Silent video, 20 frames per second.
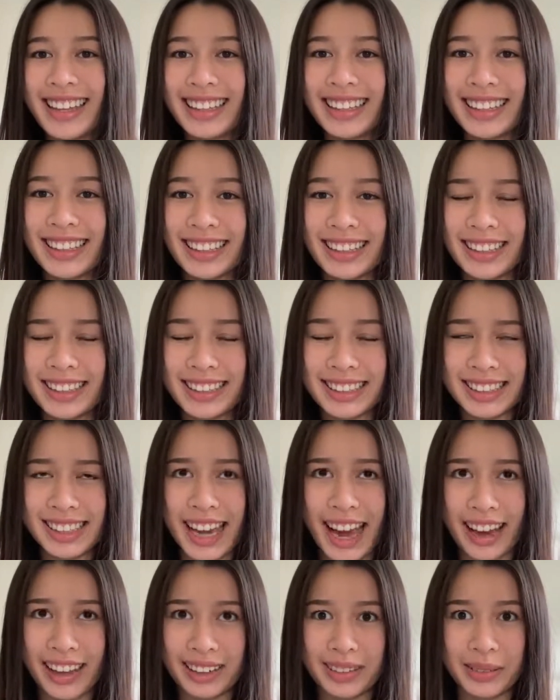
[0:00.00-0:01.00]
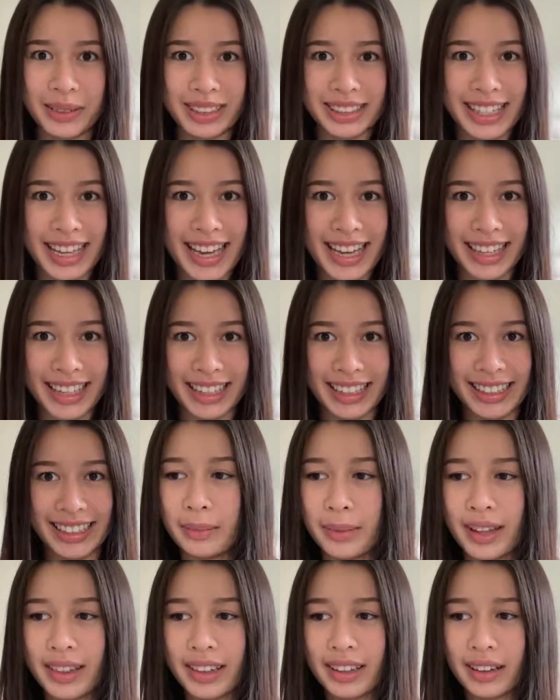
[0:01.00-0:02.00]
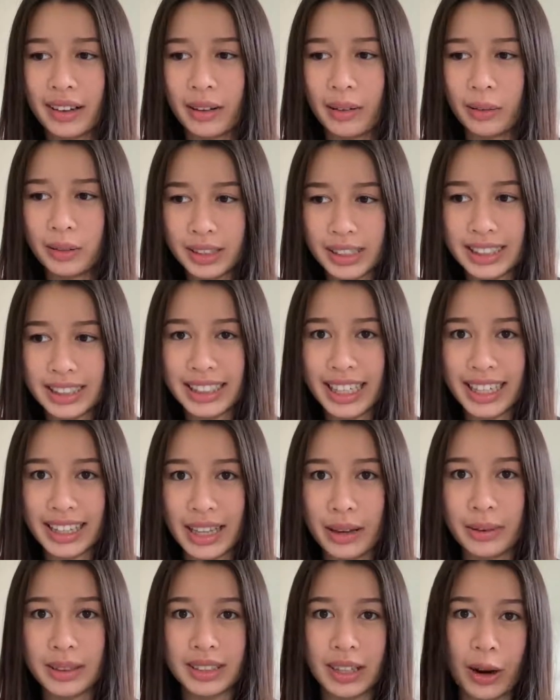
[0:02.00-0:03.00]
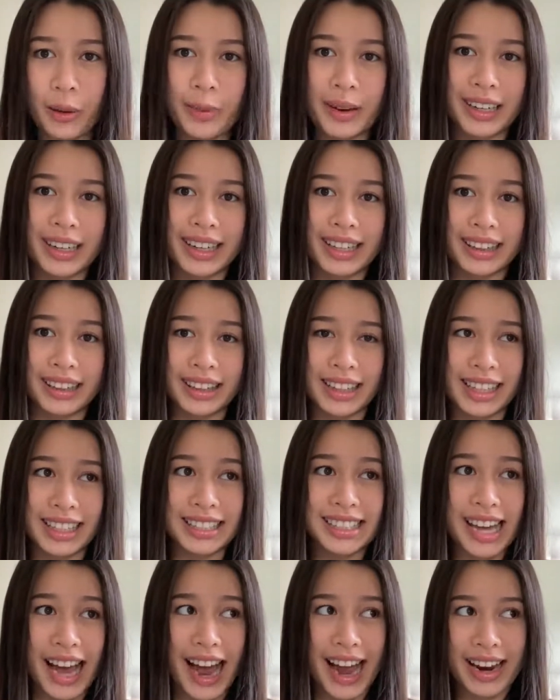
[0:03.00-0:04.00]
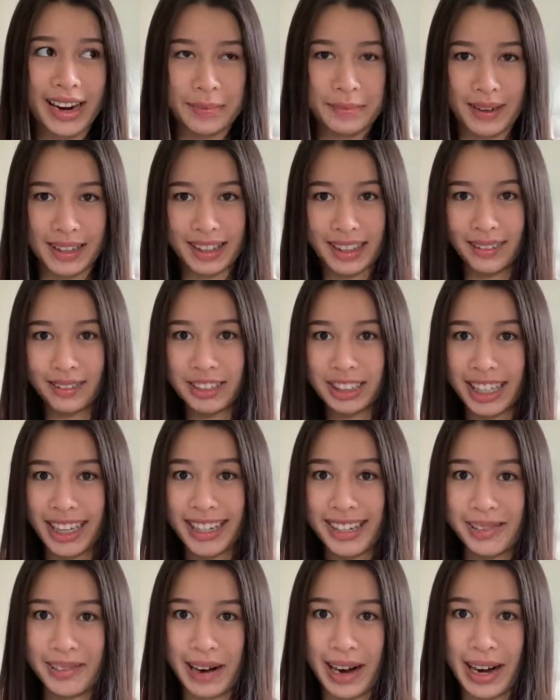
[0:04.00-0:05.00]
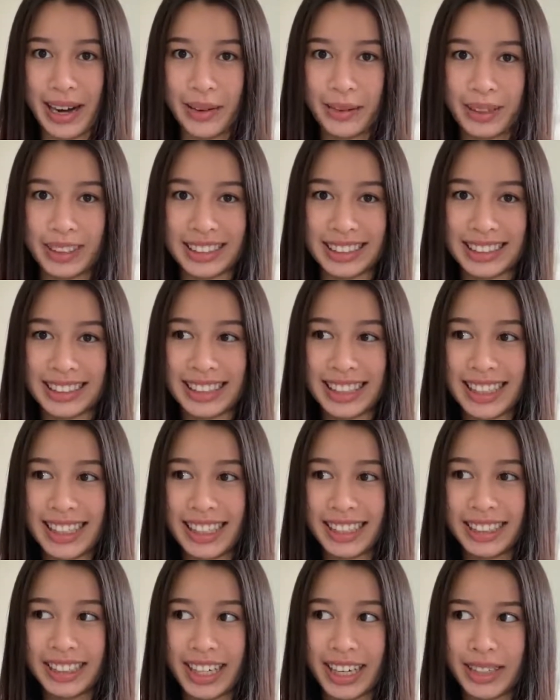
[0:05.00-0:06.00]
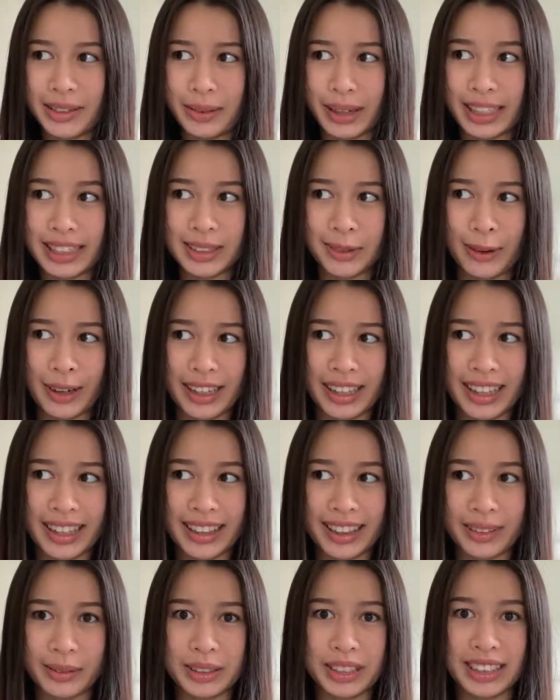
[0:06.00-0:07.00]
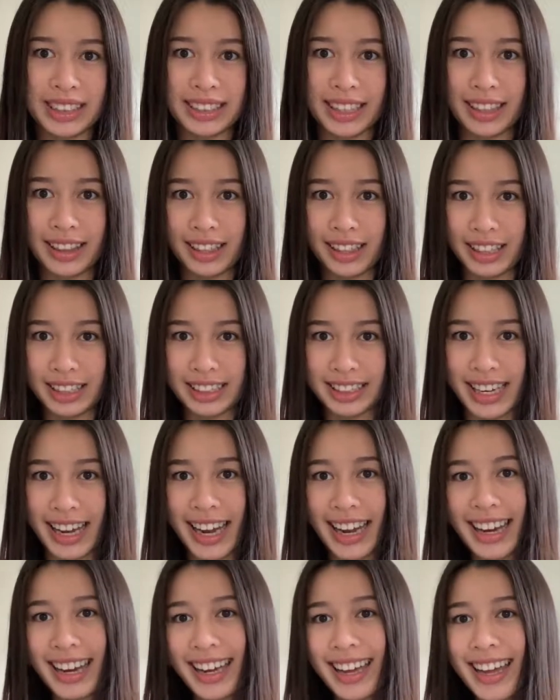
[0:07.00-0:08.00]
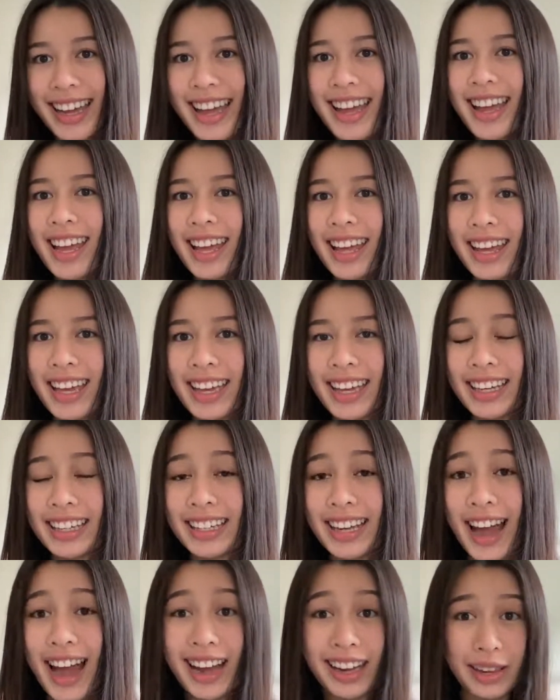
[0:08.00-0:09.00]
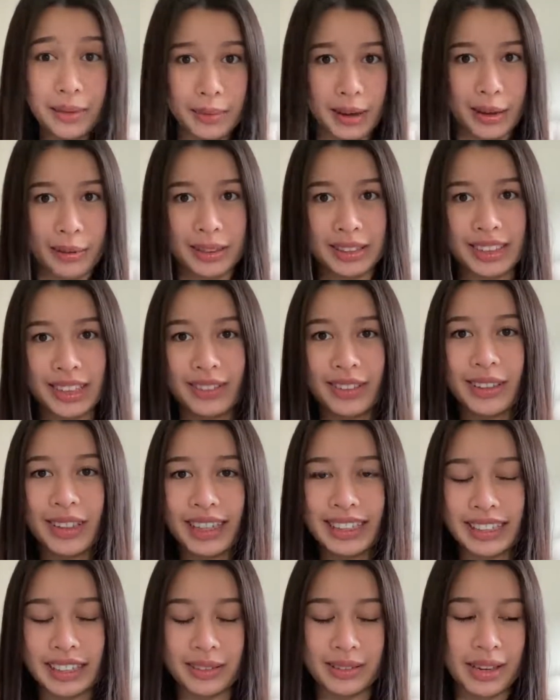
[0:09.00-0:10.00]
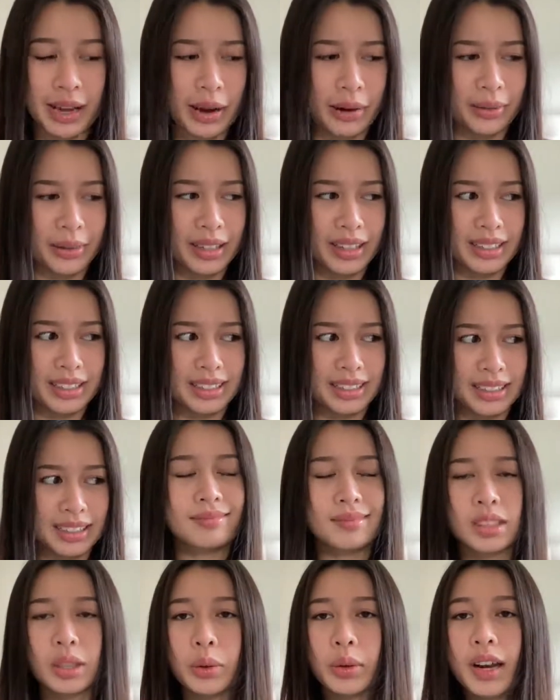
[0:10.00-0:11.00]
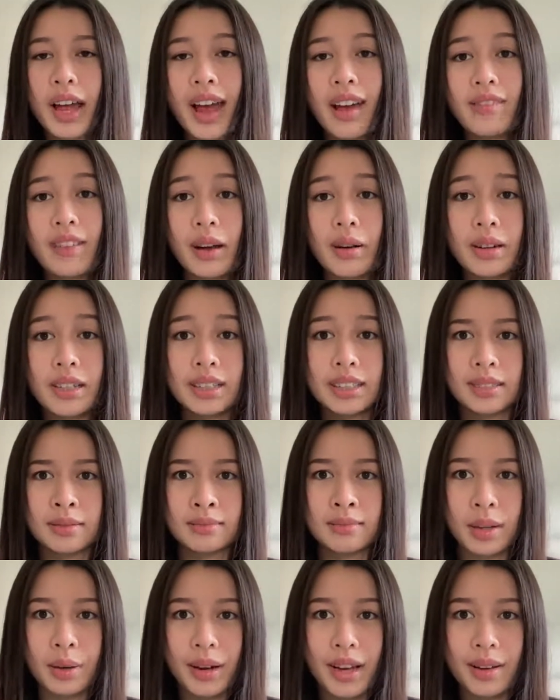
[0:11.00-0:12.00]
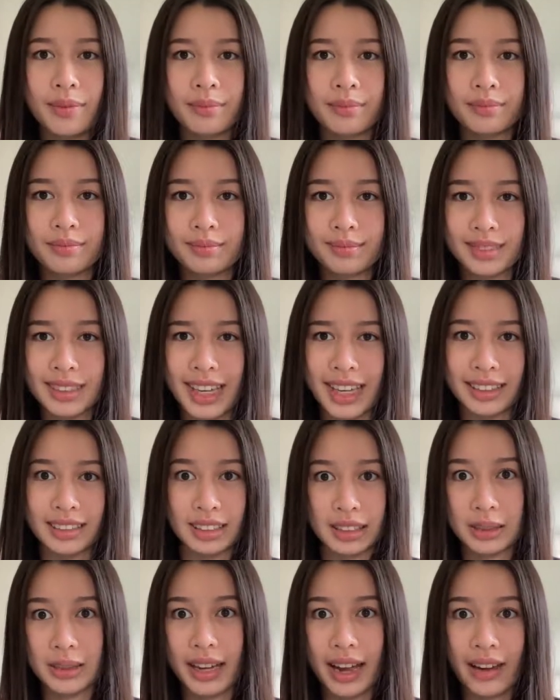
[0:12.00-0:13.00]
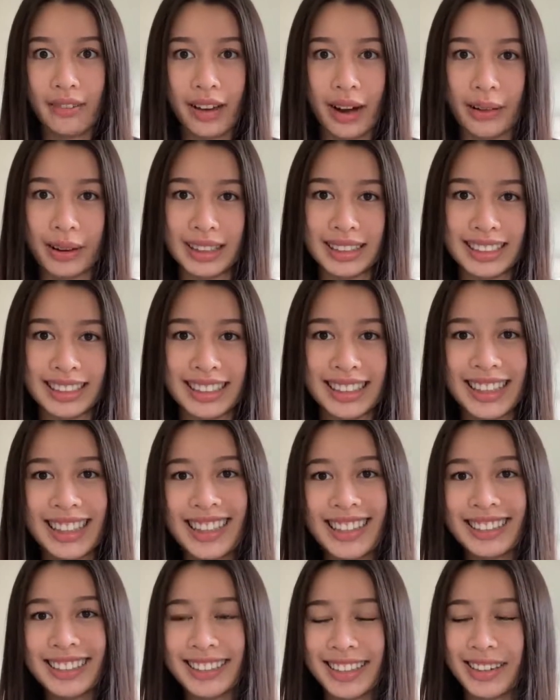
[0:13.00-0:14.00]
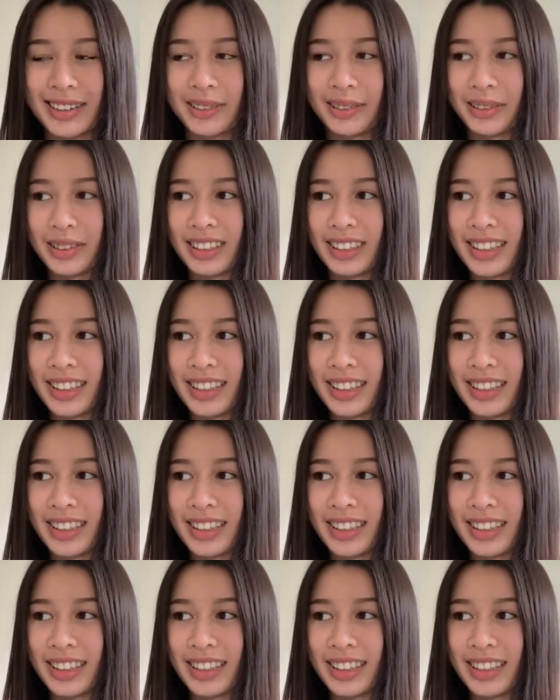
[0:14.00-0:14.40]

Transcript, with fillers: in Seattle were taken and the only date that was open in the entire month of January was January 20th, which is a Thursday in Yakima, which if you guys don't know is two and a half hours away. Yeah, two and a half hours. So